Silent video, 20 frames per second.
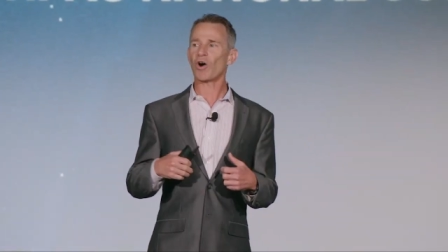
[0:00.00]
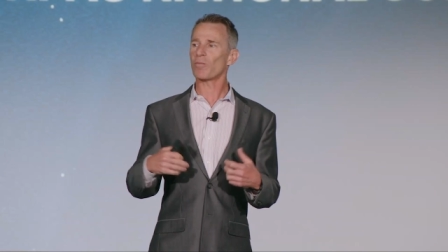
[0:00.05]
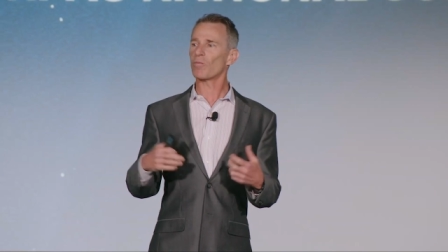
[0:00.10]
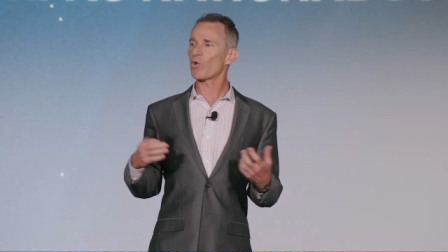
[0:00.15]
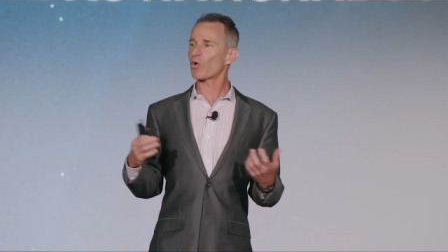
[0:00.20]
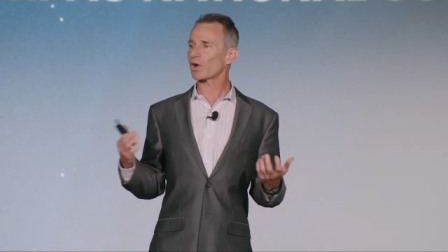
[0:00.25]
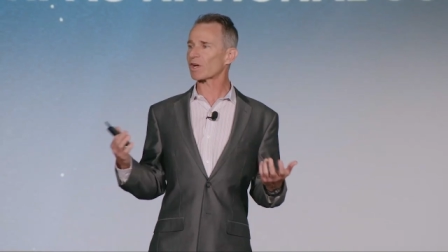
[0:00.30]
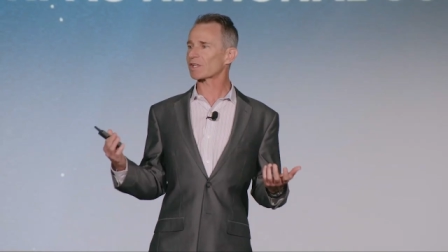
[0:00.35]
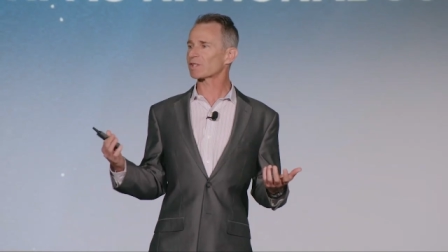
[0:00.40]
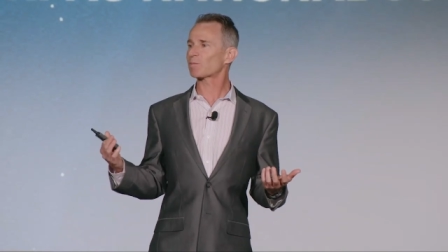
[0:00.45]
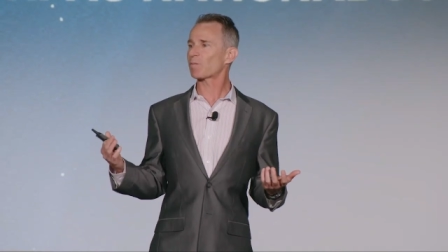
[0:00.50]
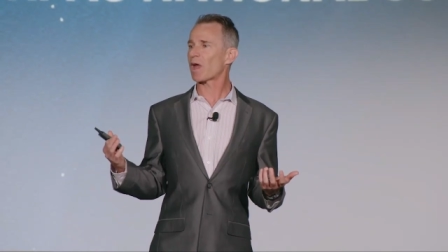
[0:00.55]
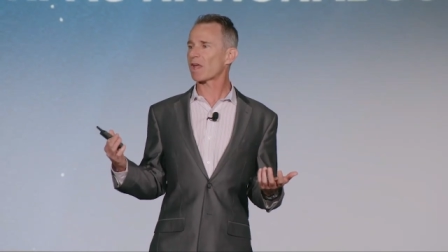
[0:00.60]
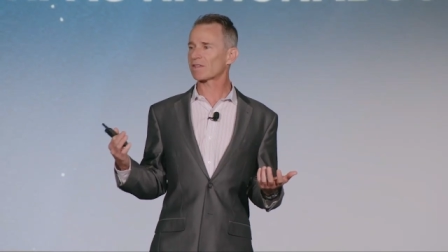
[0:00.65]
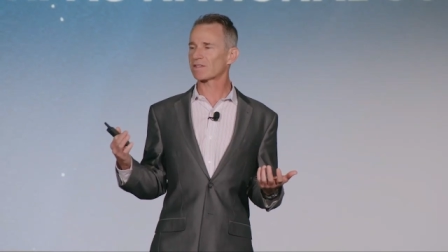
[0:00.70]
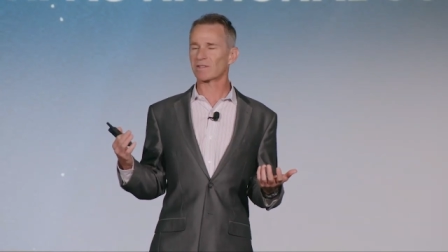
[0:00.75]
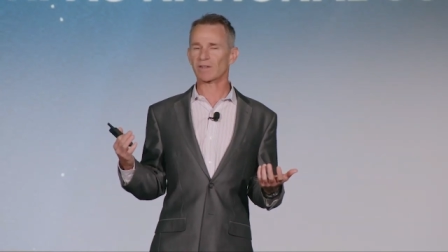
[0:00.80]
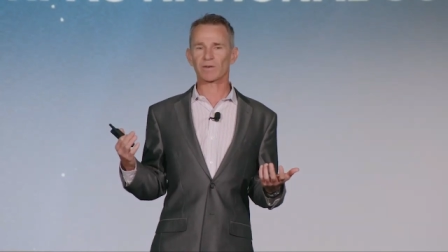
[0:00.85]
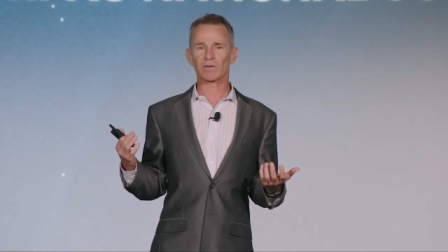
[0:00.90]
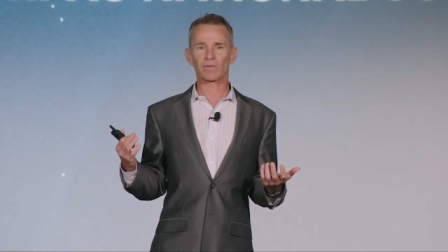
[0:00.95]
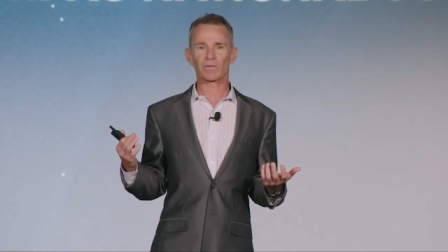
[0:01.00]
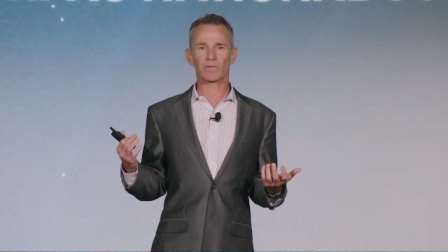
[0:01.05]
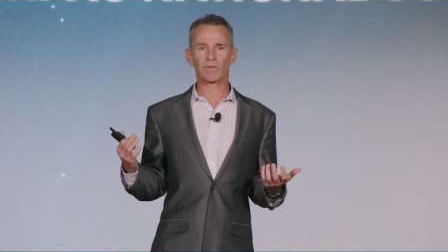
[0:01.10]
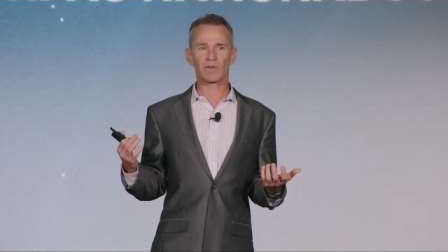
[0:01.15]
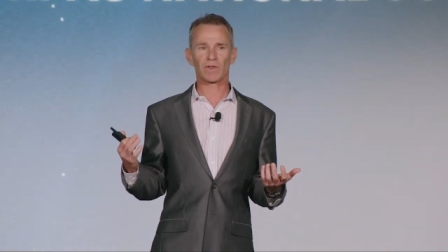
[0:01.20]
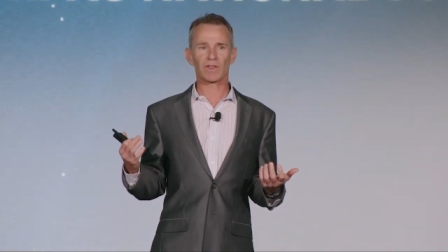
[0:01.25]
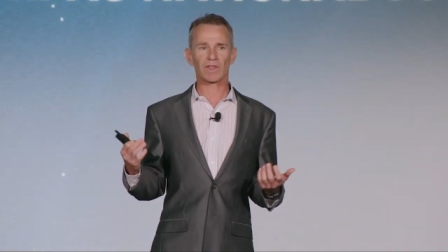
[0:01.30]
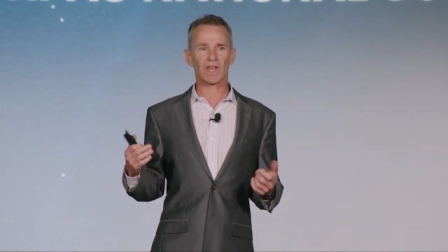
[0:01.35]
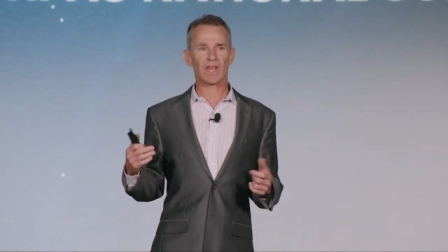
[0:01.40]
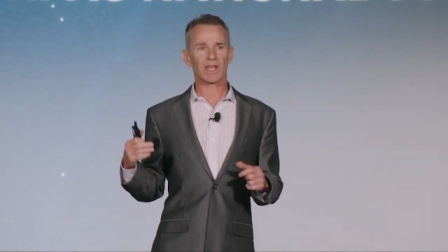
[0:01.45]
more expensive
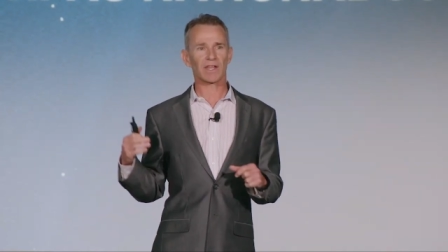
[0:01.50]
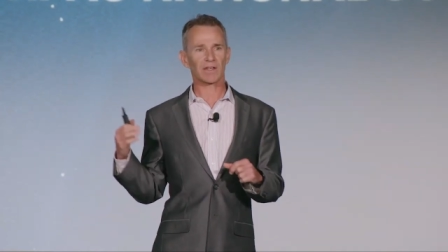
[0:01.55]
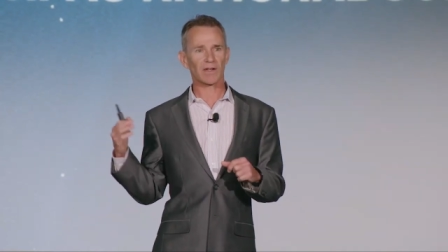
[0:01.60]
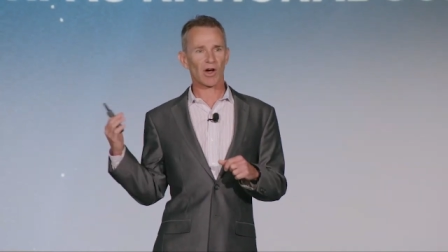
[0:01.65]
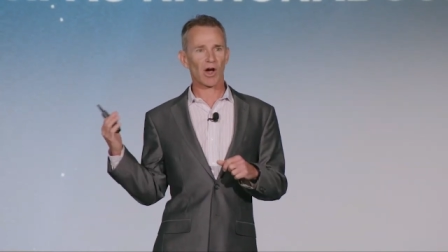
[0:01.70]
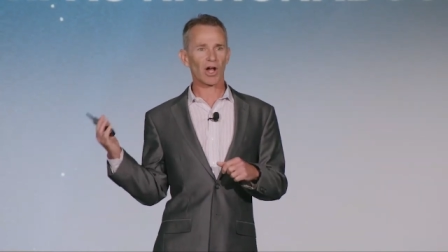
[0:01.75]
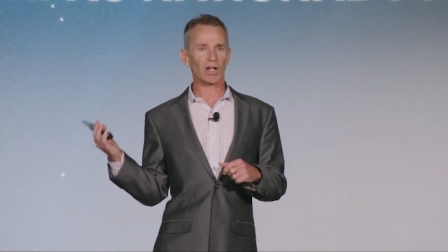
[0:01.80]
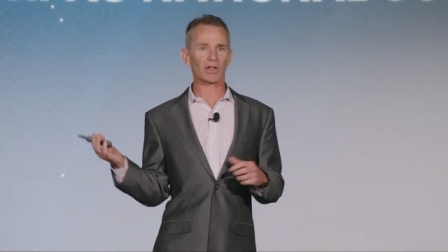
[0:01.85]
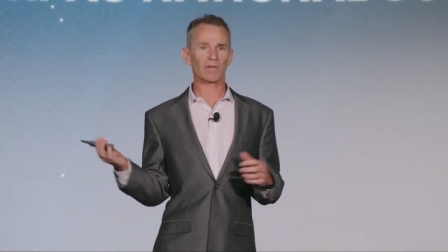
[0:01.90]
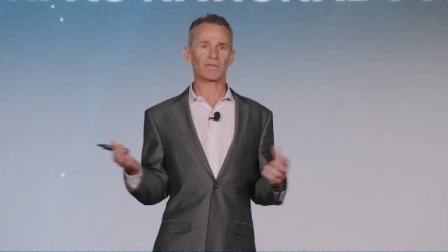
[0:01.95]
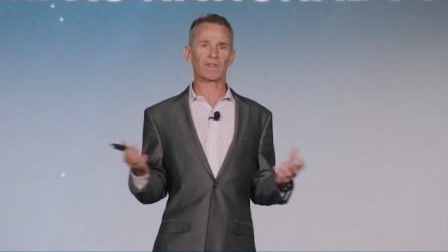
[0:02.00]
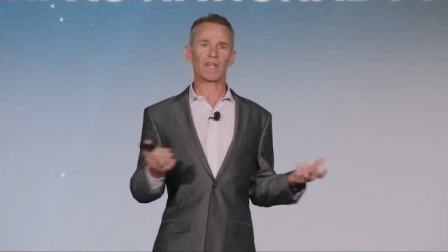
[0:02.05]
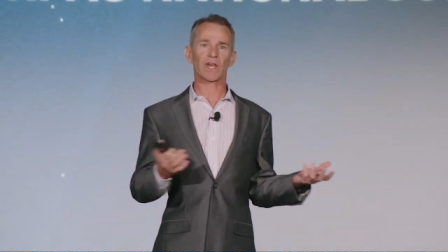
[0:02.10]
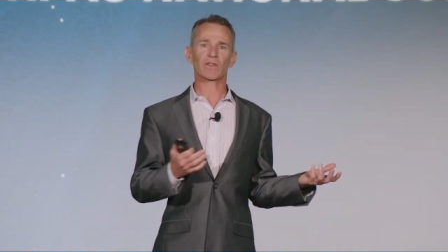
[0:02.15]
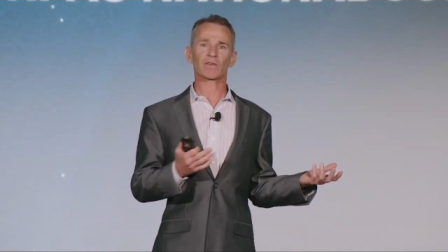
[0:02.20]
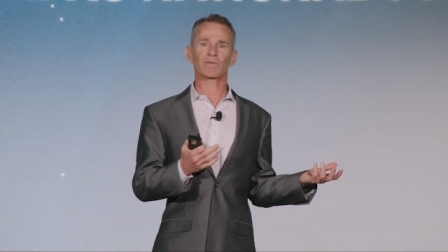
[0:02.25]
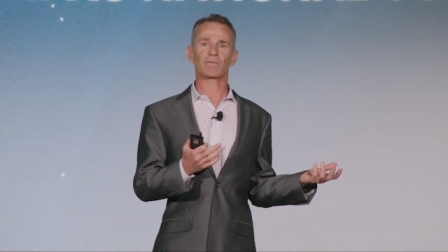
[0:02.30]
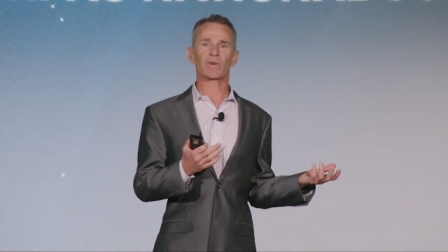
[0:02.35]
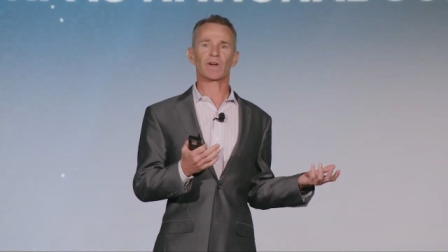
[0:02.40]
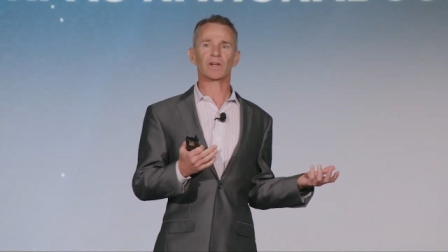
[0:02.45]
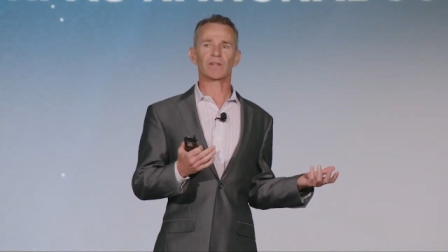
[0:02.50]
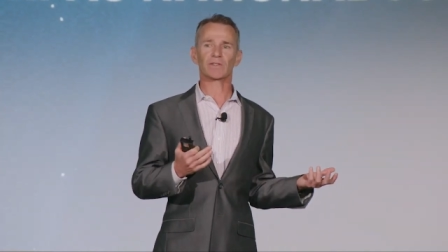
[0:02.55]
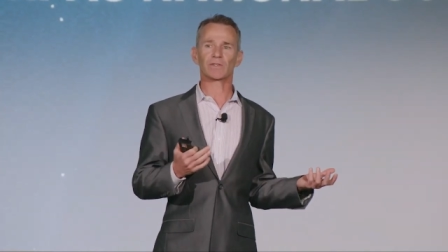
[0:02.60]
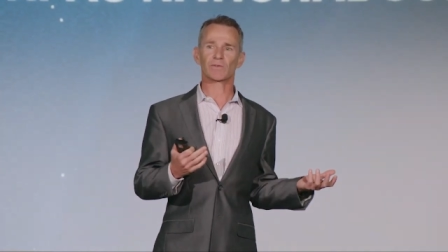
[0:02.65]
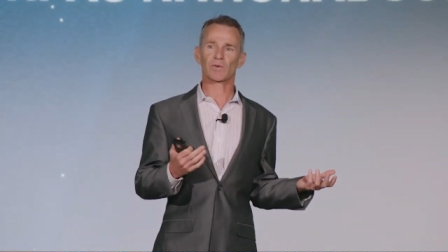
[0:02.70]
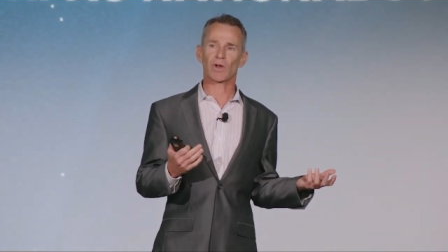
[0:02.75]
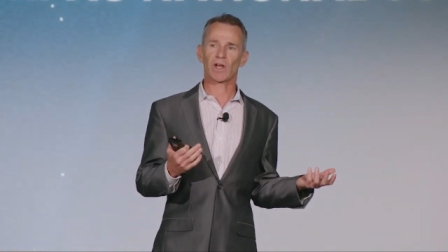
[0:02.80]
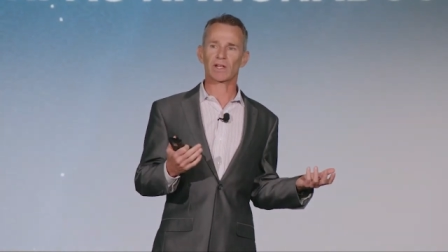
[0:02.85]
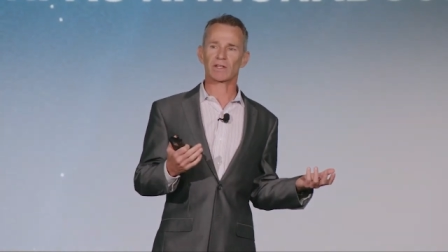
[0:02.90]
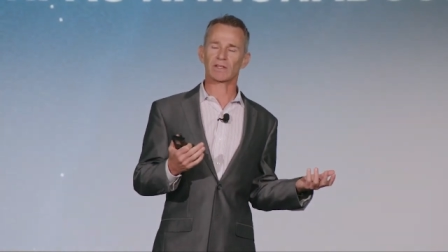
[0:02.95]
than all of the other funds,
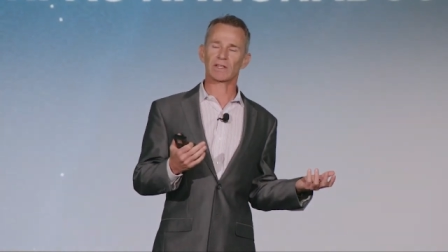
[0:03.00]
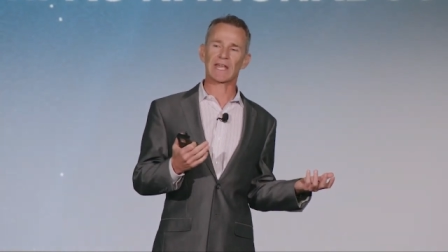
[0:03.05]
right?